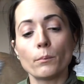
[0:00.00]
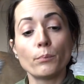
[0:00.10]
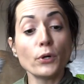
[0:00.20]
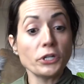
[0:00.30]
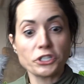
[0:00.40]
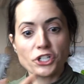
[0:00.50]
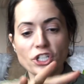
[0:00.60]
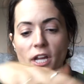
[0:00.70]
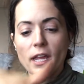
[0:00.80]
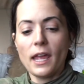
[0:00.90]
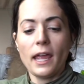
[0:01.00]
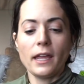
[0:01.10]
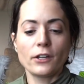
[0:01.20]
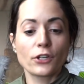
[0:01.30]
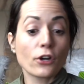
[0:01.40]
bush,
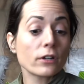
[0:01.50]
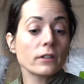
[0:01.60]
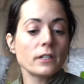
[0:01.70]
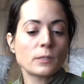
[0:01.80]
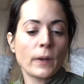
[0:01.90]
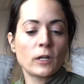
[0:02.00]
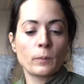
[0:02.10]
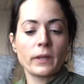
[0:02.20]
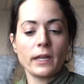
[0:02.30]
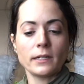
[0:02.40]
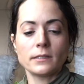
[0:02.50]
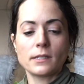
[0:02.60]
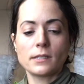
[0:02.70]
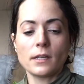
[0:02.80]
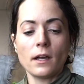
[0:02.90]
and curly spider plants,